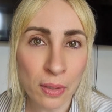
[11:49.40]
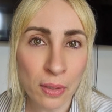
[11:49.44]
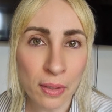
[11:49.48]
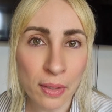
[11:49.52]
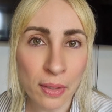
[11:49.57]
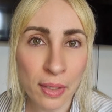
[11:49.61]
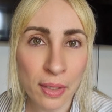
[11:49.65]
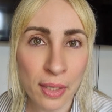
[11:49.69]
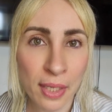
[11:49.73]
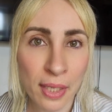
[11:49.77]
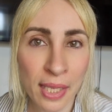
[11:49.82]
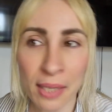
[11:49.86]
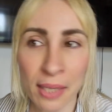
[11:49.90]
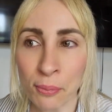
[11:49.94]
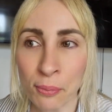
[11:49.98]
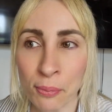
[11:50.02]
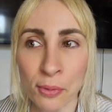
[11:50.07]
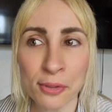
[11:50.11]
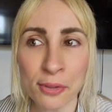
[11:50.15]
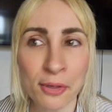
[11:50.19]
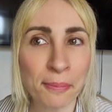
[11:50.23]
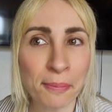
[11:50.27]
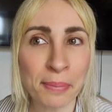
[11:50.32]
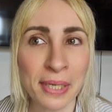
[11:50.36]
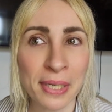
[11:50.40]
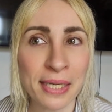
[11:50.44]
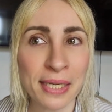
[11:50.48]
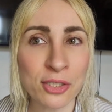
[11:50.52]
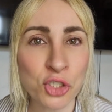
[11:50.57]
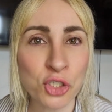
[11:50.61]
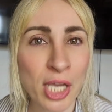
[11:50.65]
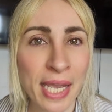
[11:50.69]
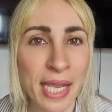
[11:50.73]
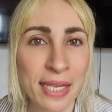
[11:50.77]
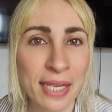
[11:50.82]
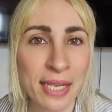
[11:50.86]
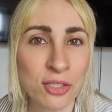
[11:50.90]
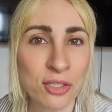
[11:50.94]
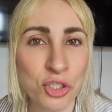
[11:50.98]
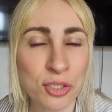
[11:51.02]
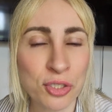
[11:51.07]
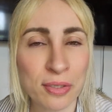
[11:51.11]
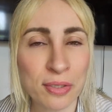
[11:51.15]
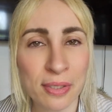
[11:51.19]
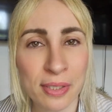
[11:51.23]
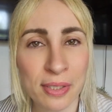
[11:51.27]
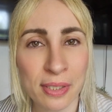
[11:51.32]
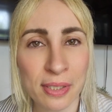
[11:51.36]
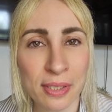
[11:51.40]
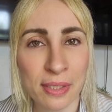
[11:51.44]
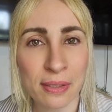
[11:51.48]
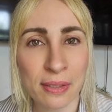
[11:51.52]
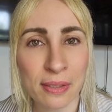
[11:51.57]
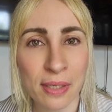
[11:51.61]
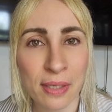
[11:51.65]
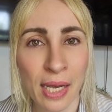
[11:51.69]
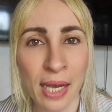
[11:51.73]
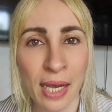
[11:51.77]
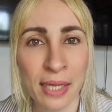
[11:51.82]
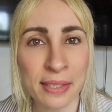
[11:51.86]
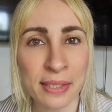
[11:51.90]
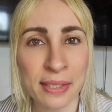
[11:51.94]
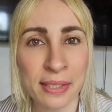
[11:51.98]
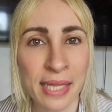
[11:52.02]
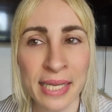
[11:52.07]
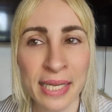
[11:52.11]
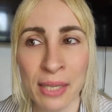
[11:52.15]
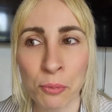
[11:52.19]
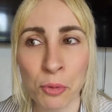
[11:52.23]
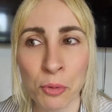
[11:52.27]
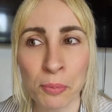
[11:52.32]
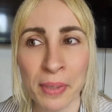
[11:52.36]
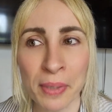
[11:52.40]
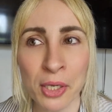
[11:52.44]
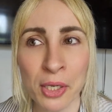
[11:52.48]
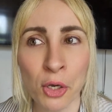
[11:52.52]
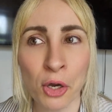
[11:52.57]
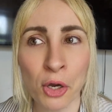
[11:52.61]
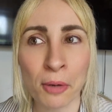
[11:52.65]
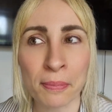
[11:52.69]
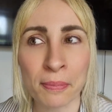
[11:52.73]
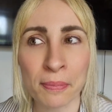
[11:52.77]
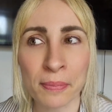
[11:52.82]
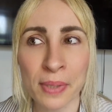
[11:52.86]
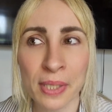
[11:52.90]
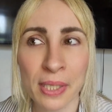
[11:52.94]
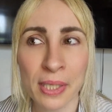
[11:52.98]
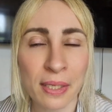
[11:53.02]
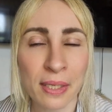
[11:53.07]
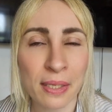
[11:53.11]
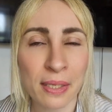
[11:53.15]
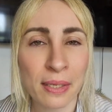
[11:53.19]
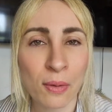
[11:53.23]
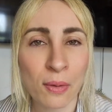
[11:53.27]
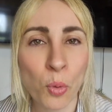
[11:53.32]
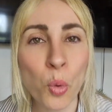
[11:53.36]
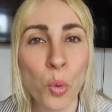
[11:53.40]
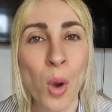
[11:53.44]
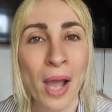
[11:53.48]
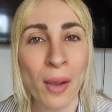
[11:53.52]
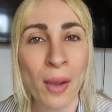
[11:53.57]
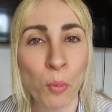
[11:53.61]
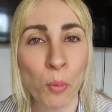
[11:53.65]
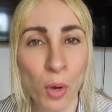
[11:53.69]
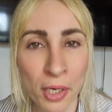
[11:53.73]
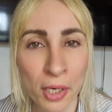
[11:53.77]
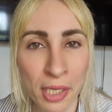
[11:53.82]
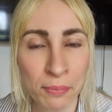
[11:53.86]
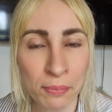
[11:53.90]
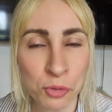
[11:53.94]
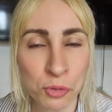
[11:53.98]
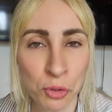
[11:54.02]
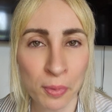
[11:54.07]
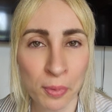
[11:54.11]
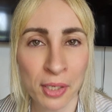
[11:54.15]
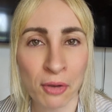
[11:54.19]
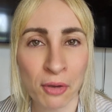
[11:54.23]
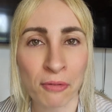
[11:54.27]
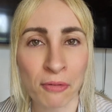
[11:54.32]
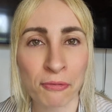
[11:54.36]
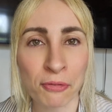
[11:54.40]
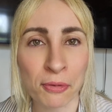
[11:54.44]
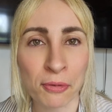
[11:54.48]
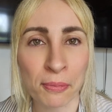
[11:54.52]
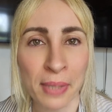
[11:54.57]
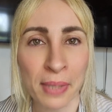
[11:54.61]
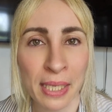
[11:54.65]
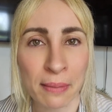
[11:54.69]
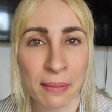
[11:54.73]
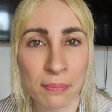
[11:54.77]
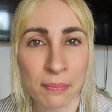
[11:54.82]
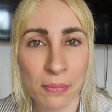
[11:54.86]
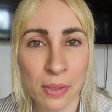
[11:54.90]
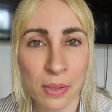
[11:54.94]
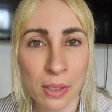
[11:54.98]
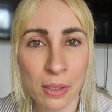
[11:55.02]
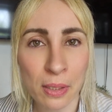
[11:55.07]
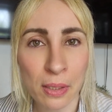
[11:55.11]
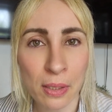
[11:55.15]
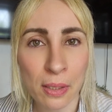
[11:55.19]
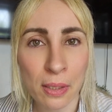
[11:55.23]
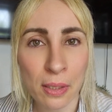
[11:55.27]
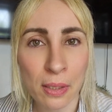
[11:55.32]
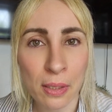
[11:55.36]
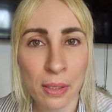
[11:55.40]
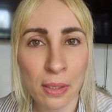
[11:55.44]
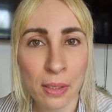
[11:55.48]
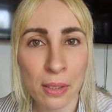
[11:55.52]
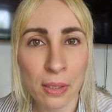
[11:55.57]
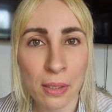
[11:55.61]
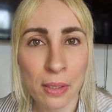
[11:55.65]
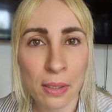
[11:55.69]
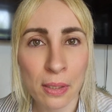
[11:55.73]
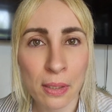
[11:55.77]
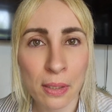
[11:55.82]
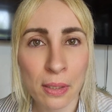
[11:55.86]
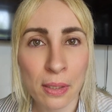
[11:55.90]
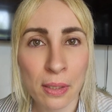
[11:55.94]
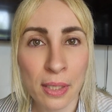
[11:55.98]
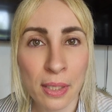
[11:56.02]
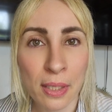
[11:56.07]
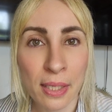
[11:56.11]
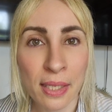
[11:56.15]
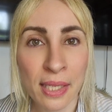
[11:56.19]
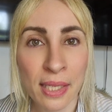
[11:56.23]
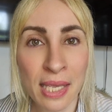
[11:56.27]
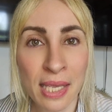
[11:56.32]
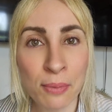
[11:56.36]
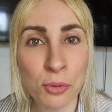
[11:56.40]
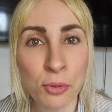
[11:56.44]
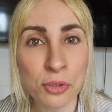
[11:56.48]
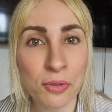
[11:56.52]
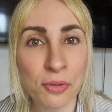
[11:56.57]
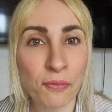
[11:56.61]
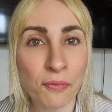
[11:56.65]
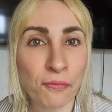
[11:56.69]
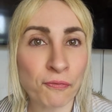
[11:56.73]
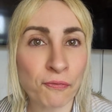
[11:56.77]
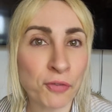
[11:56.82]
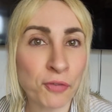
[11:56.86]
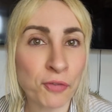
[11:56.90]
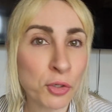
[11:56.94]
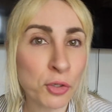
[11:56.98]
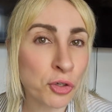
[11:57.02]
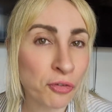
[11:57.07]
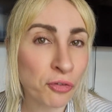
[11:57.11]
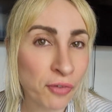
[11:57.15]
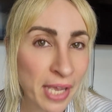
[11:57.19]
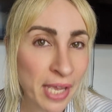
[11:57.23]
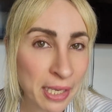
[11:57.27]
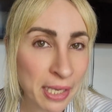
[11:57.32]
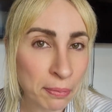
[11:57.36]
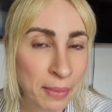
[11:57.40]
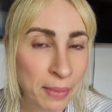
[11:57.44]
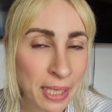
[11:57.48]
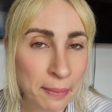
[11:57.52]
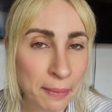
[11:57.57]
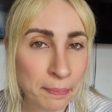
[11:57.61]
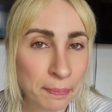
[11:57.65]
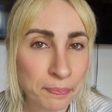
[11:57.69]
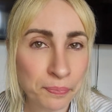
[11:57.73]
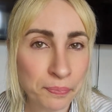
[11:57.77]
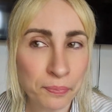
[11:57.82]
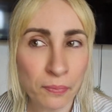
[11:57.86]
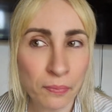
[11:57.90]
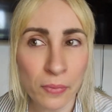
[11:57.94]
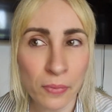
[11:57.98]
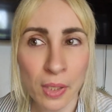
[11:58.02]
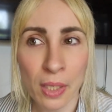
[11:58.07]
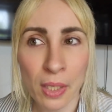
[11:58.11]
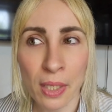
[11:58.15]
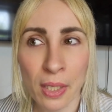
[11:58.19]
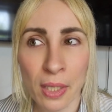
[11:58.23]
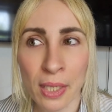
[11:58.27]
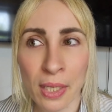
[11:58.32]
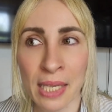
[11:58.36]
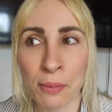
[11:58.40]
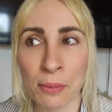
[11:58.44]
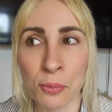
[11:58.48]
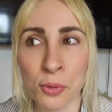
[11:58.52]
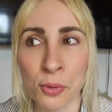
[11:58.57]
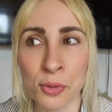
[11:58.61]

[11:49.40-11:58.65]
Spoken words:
he will completely change. And then he will become who I want him to become for me. He would future fake me. He would,